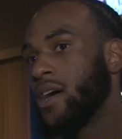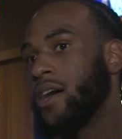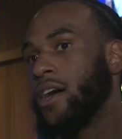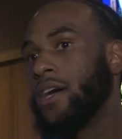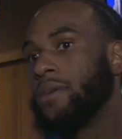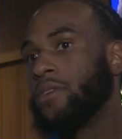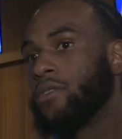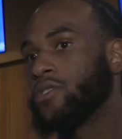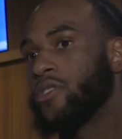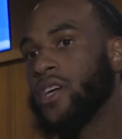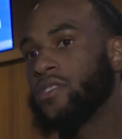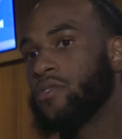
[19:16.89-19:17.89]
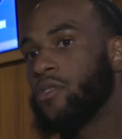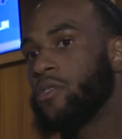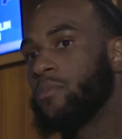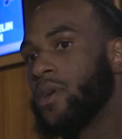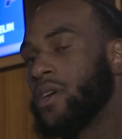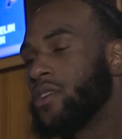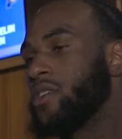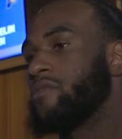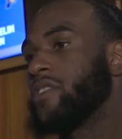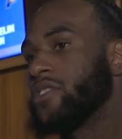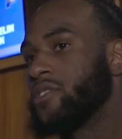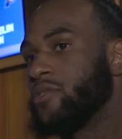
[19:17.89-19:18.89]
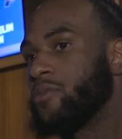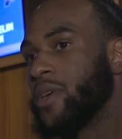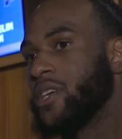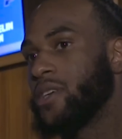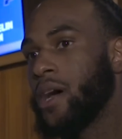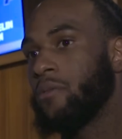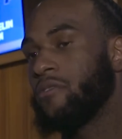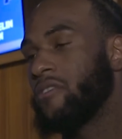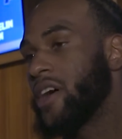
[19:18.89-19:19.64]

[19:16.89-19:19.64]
You know, he's a great scorer, but, you know, I feel like he's doing a better job of